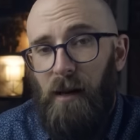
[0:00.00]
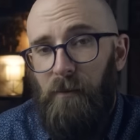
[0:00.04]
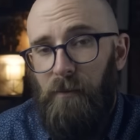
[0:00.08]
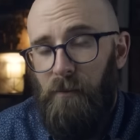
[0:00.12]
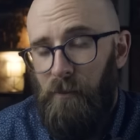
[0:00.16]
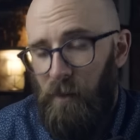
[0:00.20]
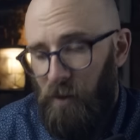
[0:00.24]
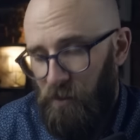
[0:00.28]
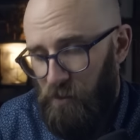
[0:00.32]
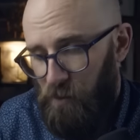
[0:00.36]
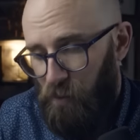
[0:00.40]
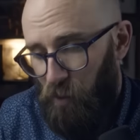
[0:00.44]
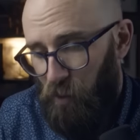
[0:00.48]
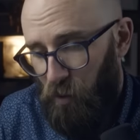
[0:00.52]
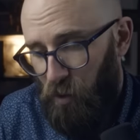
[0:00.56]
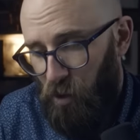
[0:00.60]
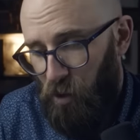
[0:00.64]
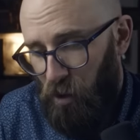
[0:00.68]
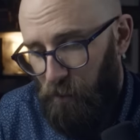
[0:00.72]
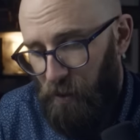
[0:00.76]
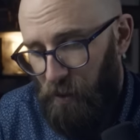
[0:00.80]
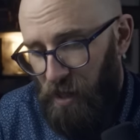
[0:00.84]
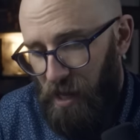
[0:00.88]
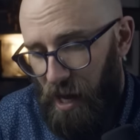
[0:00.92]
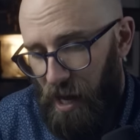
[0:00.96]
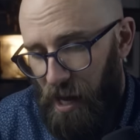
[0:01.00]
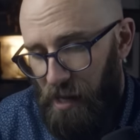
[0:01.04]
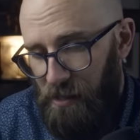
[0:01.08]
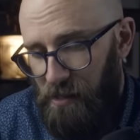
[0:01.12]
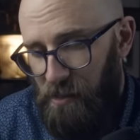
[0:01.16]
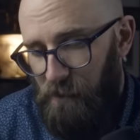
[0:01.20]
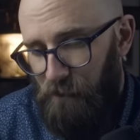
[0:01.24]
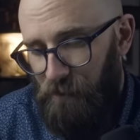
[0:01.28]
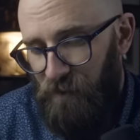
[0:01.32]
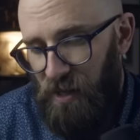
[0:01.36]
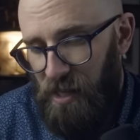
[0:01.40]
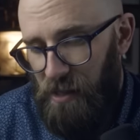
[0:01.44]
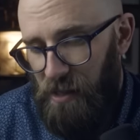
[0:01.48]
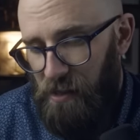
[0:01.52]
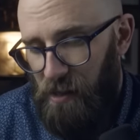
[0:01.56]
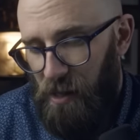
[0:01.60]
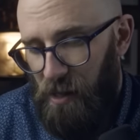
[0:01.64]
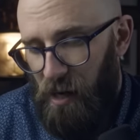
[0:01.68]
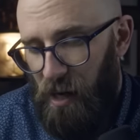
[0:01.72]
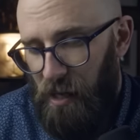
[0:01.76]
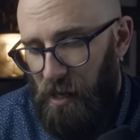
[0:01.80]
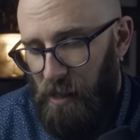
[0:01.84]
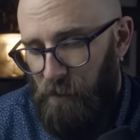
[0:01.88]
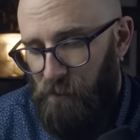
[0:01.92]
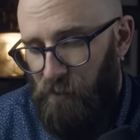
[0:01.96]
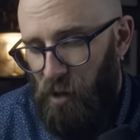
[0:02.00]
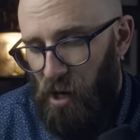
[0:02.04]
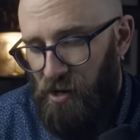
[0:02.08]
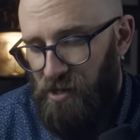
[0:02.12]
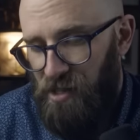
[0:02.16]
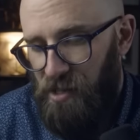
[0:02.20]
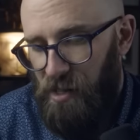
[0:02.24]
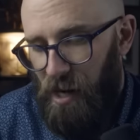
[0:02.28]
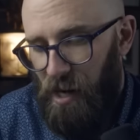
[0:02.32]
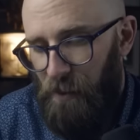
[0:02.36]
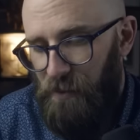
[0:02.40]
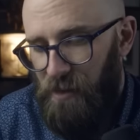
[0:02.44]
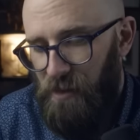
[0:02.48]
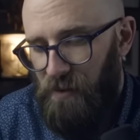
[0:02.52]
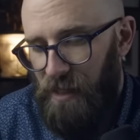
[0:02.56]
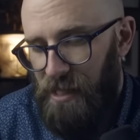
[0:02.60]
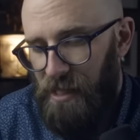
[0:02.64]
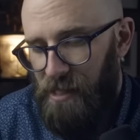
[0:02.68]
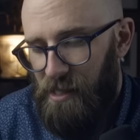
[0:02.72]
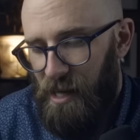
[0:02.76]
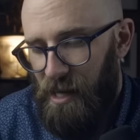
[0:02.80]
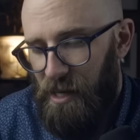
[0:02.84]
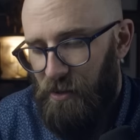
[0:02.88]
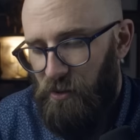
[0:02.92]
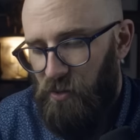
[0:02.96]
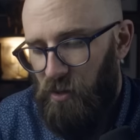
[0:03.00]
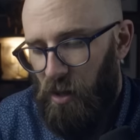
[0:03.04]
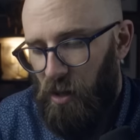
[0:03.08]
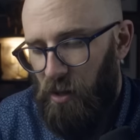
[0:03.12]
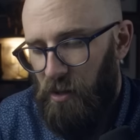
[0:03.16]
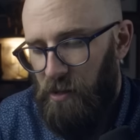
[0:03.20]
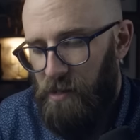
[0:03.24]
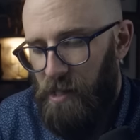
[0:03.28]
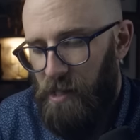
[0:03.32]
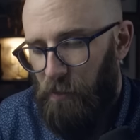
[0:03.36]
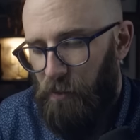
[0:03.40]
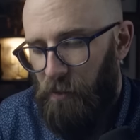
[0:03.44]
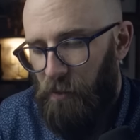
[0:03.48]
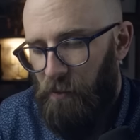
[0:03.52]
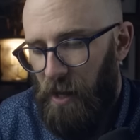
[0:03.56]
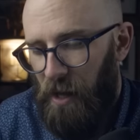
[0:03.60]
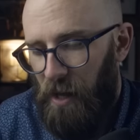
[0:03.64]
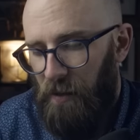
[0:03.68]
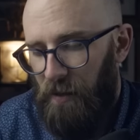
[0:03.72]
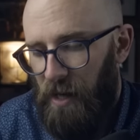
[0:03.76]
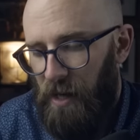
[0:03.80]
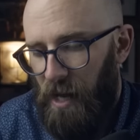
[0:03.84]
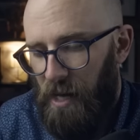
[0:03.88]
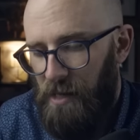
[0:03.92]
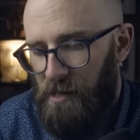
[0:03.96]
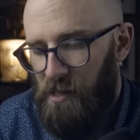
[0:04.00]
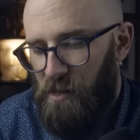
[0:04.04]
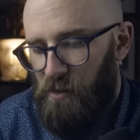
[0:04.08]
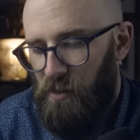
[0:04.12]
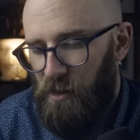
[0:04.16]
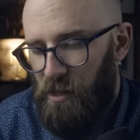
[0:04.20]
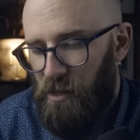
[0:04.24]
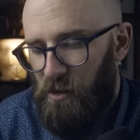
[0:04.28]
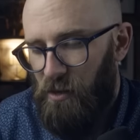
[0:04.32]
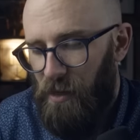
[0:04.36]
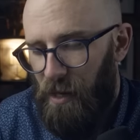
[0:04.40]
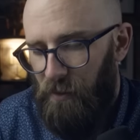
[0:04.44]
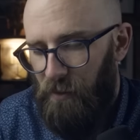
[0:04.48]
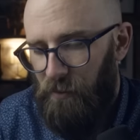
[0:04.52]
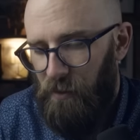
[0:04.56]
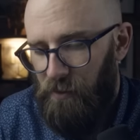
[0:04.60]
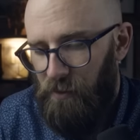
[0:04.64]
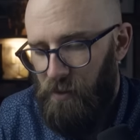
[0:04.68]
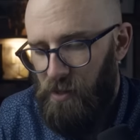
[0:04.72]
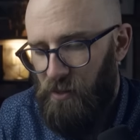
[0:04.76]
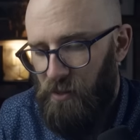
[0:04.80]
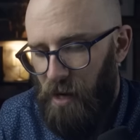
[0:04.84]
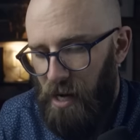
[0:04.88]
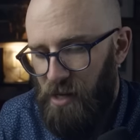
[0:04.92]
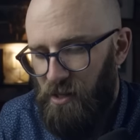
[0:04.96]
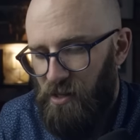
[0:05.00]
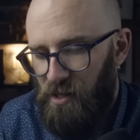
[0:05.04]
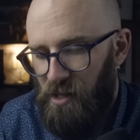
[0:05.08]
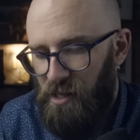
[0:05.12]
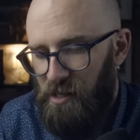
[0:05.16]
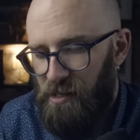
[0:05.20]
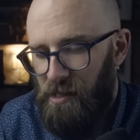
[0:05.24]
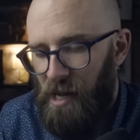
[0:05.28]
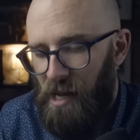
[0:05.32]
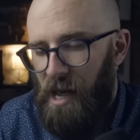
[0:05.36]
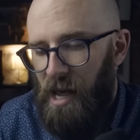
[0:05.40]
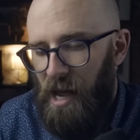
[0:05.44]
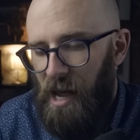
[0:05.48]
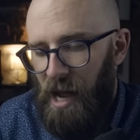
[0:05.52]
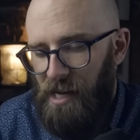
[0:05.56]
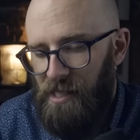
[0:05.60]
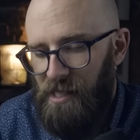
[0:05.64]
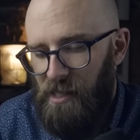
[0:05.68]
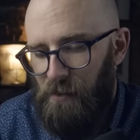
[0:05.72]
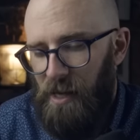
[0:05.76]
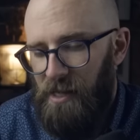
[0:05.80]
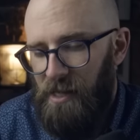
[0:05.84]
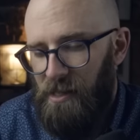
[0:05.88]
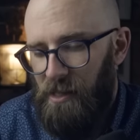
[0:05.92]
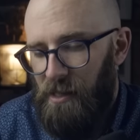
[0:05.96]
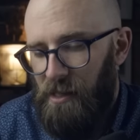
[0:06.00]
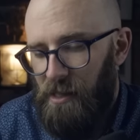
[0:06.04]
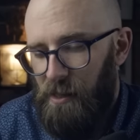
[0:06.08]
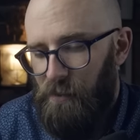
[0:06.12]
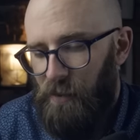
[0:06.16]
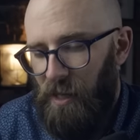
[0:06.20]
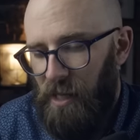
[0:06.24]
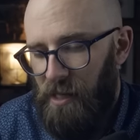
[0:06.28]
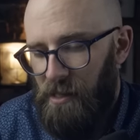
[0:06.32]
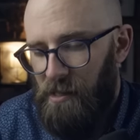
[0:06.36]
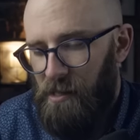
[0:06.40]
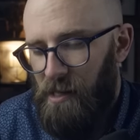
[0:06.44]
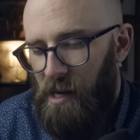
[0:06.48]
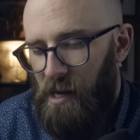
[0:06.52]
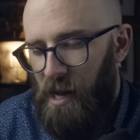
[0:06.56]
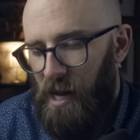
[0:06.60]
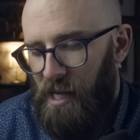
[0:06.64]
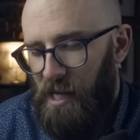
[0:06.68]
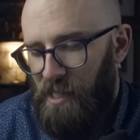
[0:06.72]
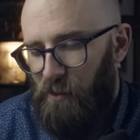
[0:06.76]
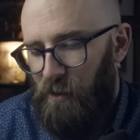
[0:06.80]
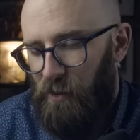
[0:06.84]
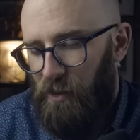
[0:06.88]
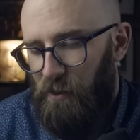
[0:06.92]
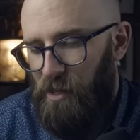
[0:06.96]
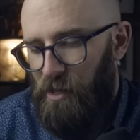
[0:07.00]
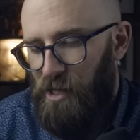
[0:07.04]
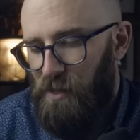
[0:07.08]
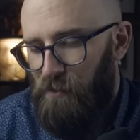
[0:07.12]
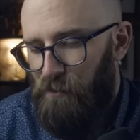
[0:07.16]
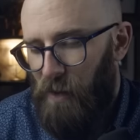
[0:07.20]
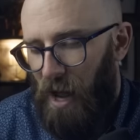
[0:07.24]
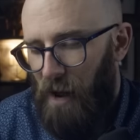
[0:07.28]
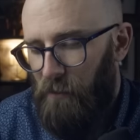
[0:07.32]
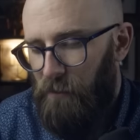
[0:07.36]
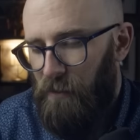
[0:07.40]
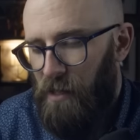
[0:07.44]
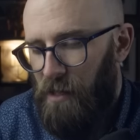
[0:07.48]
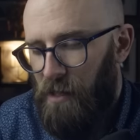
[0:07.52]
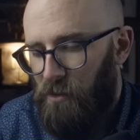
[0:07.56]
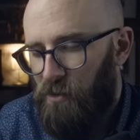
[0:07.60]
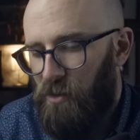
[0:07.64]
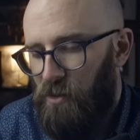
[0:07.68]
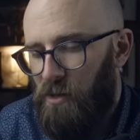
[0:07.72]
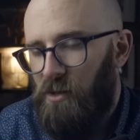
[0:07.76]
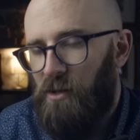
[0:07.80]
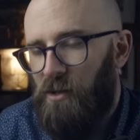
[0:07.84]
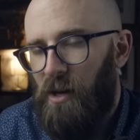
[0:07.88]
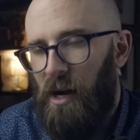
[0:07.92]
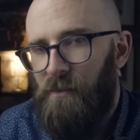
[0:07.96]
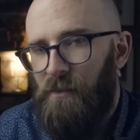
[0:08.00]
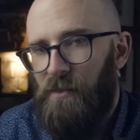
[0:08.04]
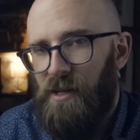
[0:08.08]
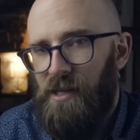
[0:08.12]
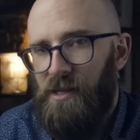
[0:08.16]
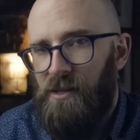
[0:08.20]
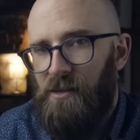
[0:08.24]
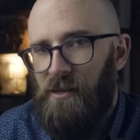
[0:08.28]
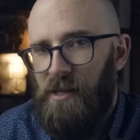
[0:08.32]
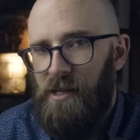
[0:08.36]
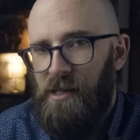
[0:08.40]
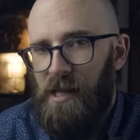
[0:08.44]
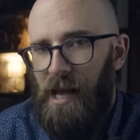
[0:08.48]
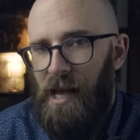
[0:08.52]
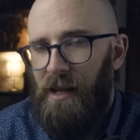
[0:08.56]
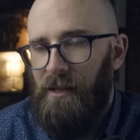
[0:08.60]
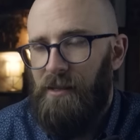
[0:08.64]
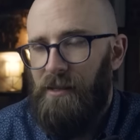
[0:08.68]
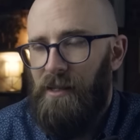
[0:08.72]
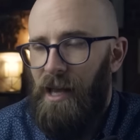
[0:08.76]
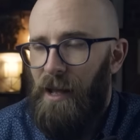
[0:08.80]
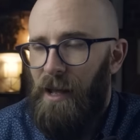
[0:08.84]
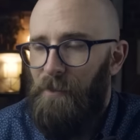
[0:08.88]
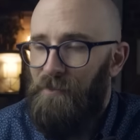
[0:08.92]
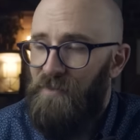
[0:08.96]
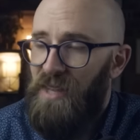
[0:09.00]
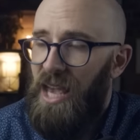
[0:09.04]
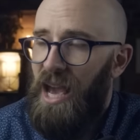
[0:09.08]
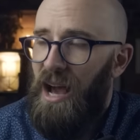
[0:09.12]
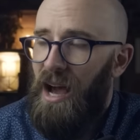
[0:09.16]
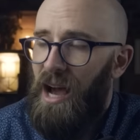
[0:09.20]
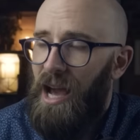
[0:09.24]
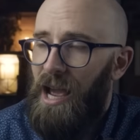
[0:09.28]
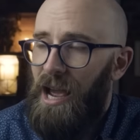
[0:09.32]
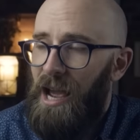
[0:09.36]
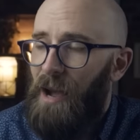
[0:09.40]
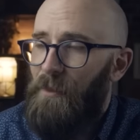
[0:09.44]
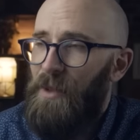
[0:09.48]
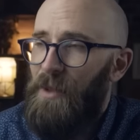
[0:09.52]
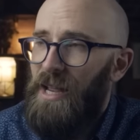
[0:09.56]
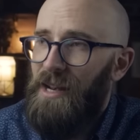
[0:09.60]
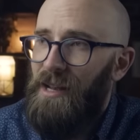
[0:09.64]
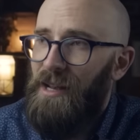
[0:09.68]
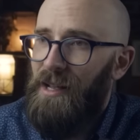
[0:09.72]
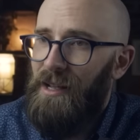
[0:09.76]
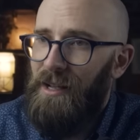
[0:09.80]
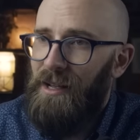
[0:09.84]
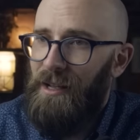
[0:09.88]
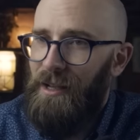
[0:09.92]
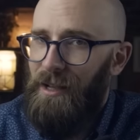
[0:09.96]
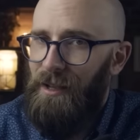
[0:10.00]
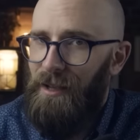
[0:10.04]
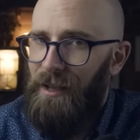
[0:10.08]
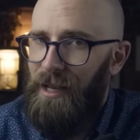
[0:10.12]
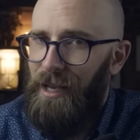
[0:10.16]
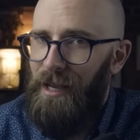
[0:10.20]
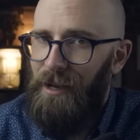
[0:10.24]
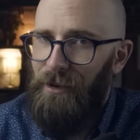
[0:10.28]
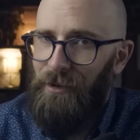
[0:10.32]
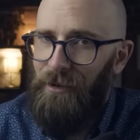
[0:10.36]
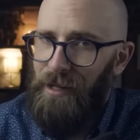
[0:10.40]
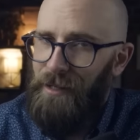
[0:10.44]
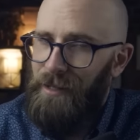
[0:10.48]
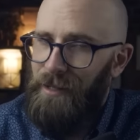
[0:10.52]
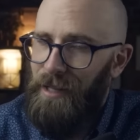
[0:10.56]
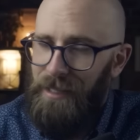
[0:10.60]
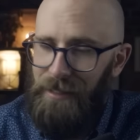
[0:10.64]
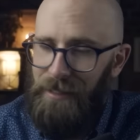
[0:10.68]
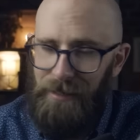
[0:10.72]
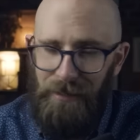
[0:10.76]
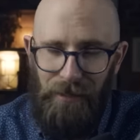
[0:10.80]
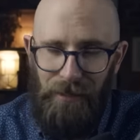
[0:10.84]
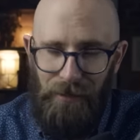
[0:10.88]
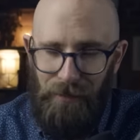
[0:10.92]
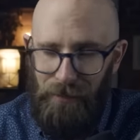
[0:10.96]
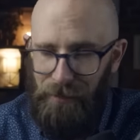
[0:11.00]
of multiple copycats. These early prototypes of internet trolls helped propel the case to a new level of strangeness and cemented its place as one of the most baffling true crime mysteries out there. Yeah, I agree. Like,